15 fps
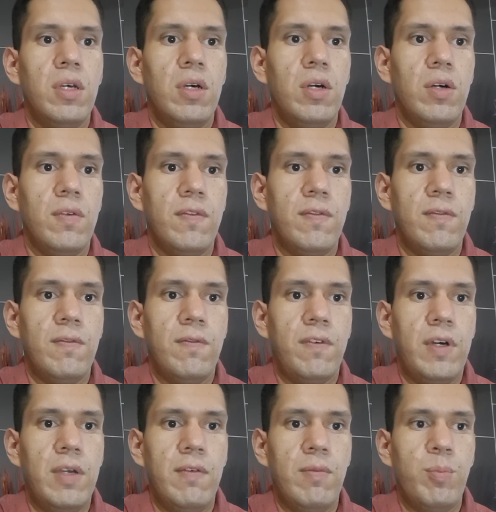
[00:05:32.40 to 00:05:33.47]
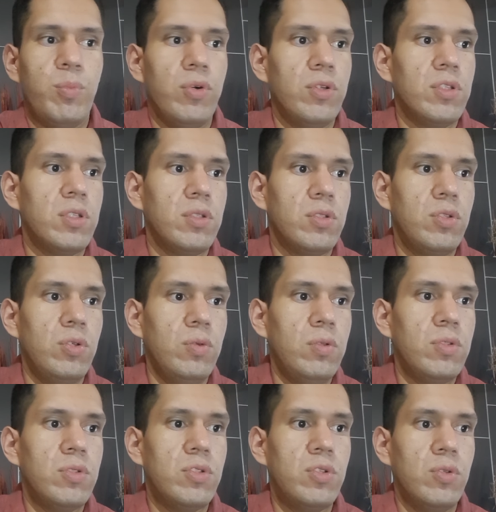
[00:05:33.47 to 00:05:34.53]
of
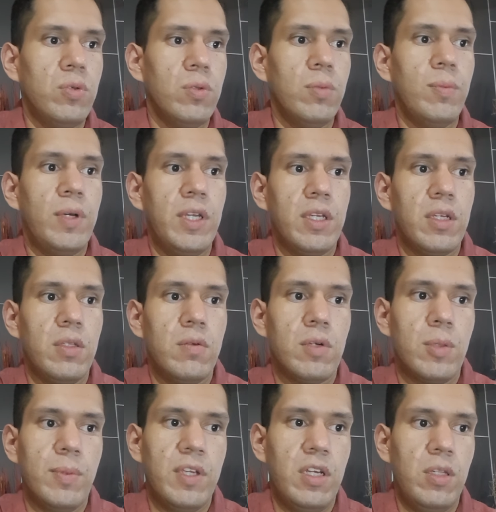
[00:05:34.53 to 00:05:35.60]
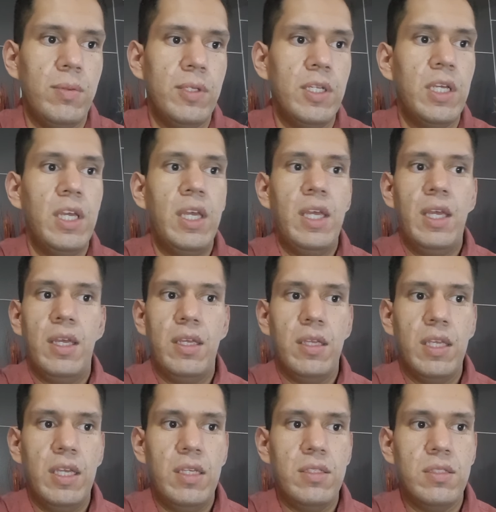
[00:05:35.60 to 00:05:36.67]
5.2 joule by kilogram Kelvin
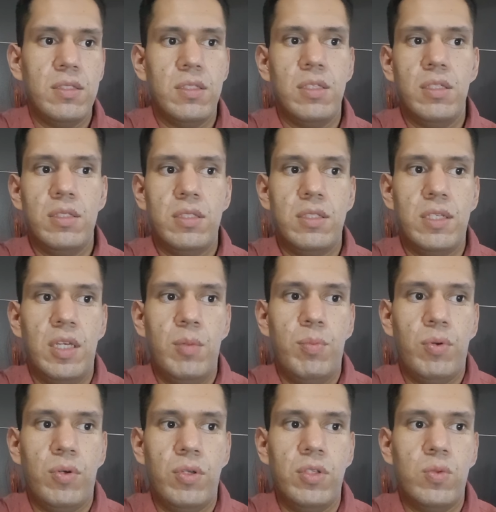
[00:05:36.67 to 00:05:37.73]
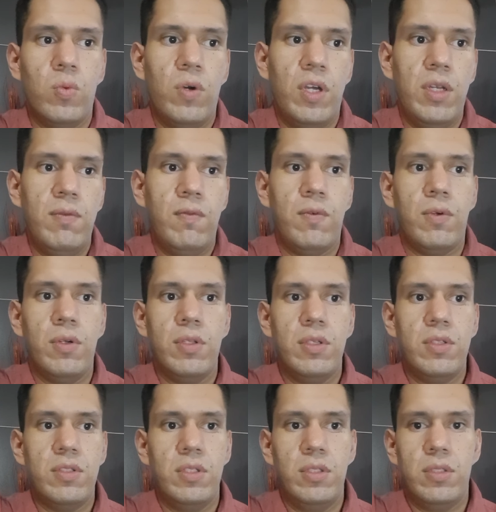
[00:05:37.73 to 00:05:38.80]
against 10.1 for the
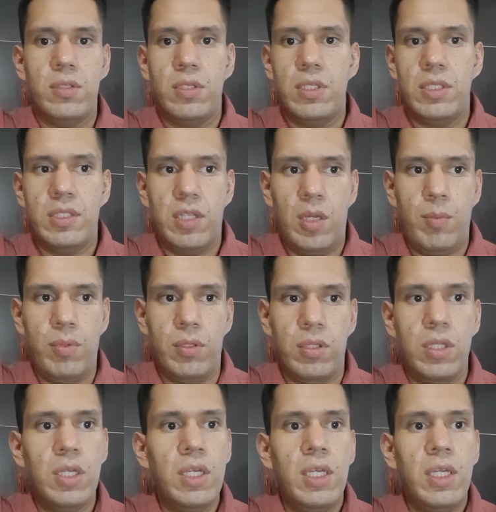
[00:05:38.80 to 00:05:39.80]
sintered sample.